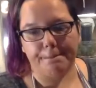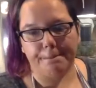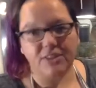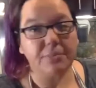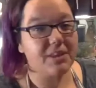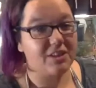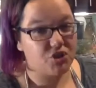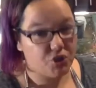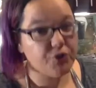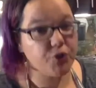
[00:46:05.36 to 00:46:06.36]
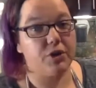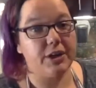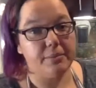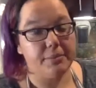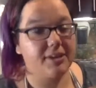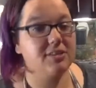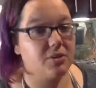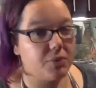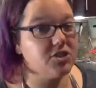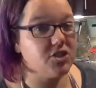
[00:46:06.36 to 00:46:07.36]
something that's too fruity because
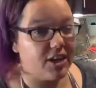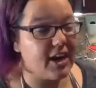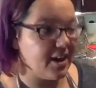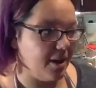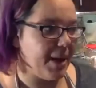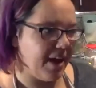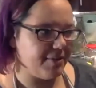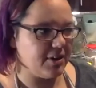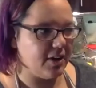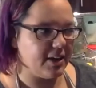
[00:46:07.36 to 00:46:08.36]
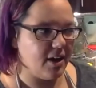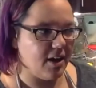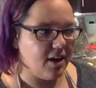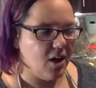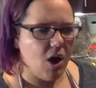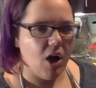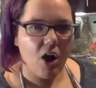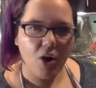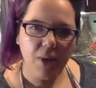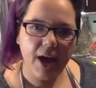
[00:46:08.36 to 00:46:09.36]
otherwise you're going to end up having like a,
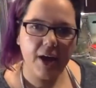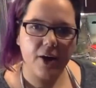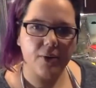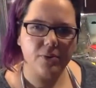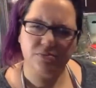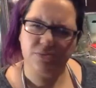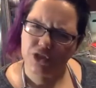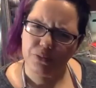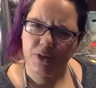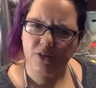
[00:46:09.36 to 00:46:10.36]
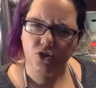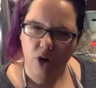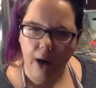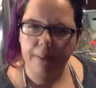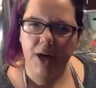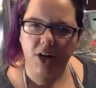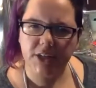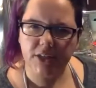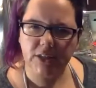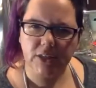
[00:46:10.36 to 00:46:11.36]
oh wow, did you put
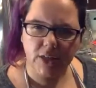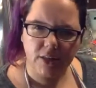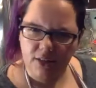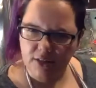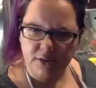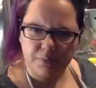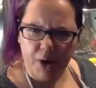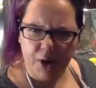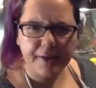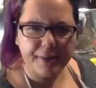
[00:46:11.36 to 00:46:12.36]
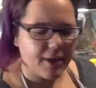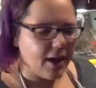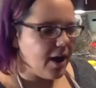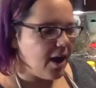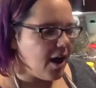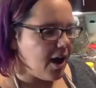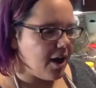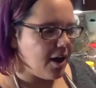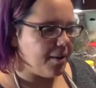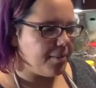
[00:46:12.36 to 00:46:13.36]
strawberries in this broth?
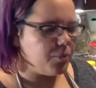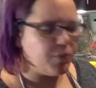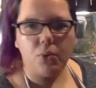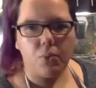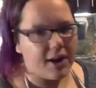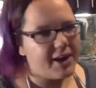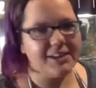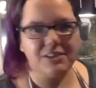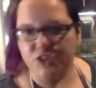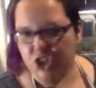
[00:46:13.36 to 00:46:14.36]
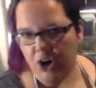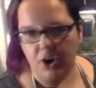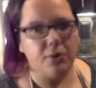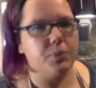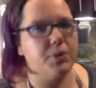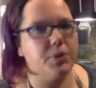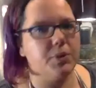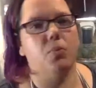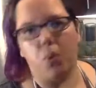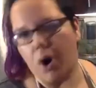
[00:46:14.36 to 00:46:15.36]
Um, we don't want hint of cherry. We don't
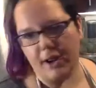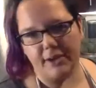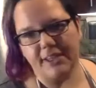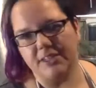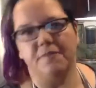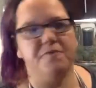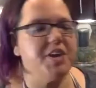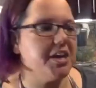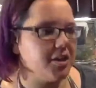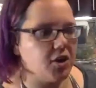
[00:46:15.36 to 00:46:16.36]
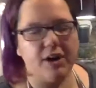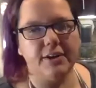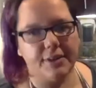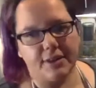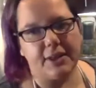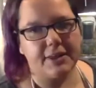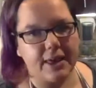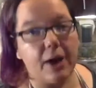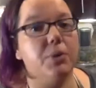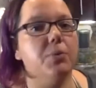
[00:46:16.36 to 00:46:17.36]
want hint of fig or anything like
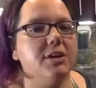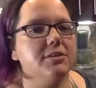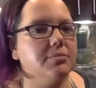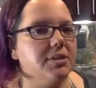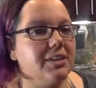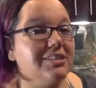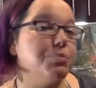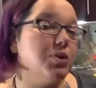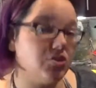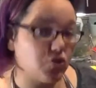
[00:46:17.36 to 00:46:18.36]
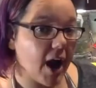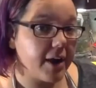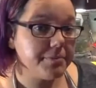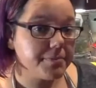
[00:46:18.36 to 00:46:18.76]
that. We want something that's pretty dry.